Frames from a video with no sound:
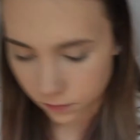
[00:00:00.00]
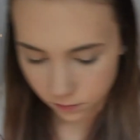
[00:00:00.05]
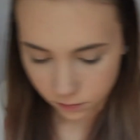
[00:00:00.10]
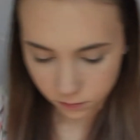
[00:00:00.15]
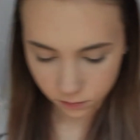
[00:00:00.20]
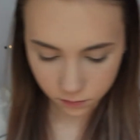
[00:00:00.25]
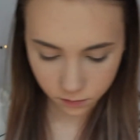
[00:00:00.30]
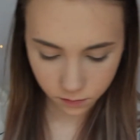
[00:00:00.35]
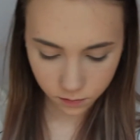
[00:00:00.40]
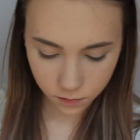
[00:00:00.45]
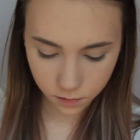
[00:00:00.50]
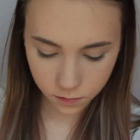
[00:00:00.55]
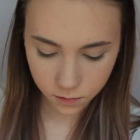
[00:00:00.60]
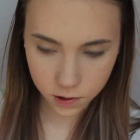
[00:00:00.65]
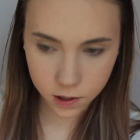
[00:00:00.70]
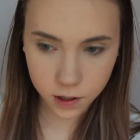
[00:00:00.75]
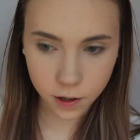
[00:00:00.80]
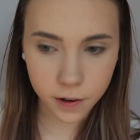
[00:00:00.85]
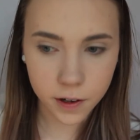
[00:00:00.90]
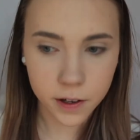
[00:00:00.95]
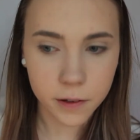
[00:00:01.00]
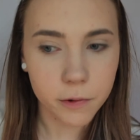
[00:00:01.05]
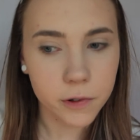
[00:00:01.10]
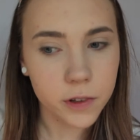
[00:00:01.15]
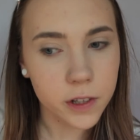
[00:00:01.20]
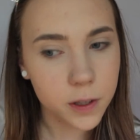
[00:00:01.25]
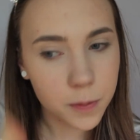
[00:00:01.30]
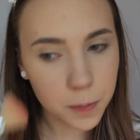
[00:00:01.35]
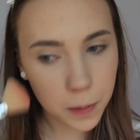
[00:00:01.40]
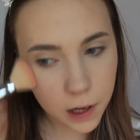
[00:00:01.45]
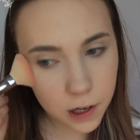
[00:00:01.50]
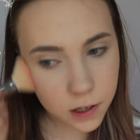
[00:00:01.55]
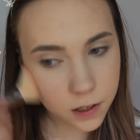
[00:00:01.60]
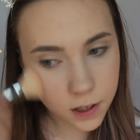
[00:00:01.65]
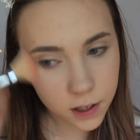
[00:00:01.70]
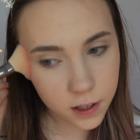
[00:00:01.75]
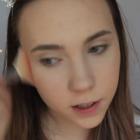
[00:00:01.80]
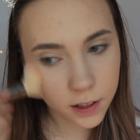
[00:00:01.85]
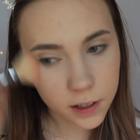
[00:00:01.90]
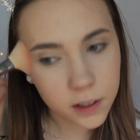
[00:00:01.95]
I'm mm, just going in with this blush
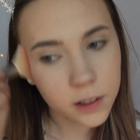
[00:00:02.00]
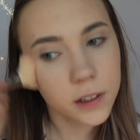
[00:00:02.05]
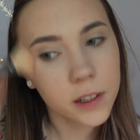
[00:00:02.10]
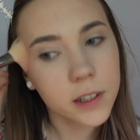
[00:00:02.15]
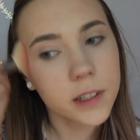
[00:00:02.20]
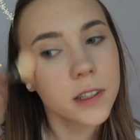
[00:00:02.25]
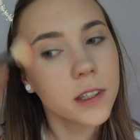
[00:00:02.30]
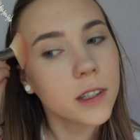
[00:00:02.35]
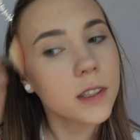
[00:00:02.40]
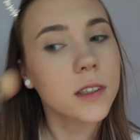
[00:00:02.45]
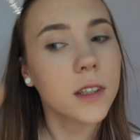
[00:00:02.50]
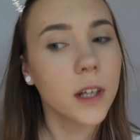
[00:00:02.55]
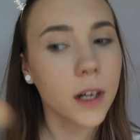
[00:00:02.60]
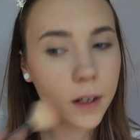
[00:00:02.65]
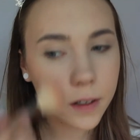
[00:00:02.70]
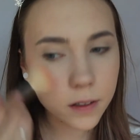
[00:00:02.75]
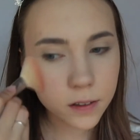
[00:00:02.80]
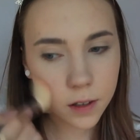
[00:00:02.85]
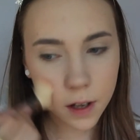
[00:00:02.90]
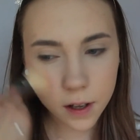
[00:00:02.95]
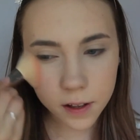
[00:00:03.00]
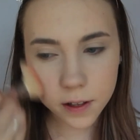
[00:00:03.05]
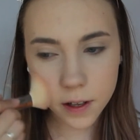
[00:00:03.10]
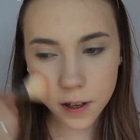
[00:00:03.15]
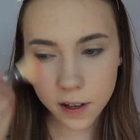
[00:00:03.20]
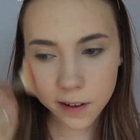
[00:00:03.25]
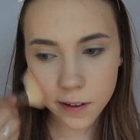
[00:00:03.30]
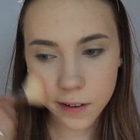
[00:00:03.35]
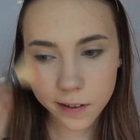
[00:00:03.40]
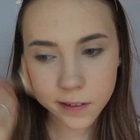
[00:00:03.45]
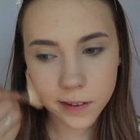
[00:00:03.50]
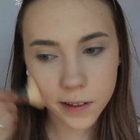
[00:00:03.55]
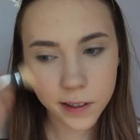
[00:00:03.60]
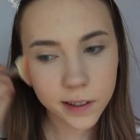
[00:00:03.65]
that literally does like nothing.